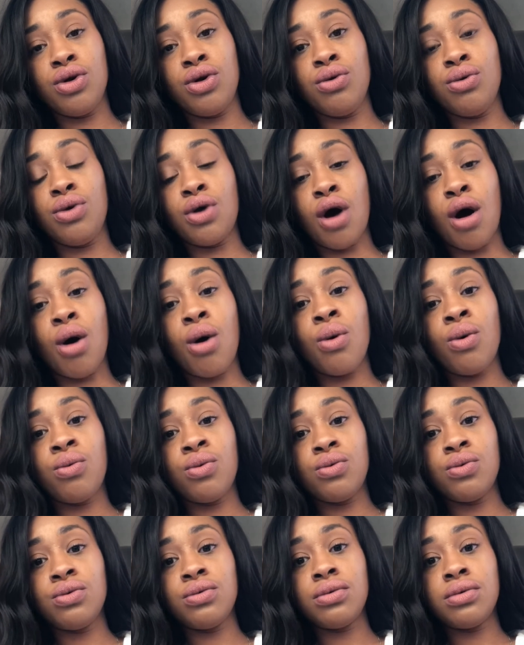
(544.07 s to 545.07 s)
you know
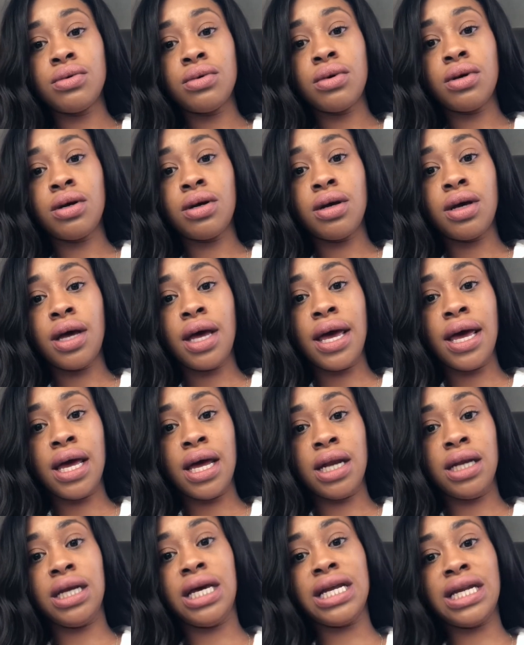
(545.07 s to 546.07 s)

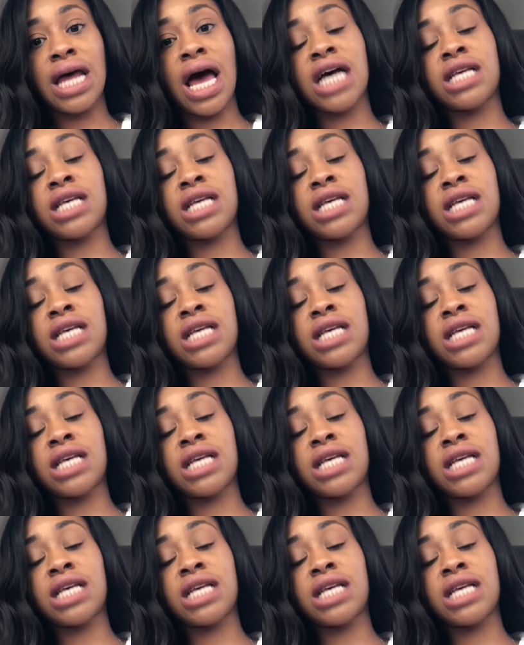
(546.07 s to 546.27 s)
and get the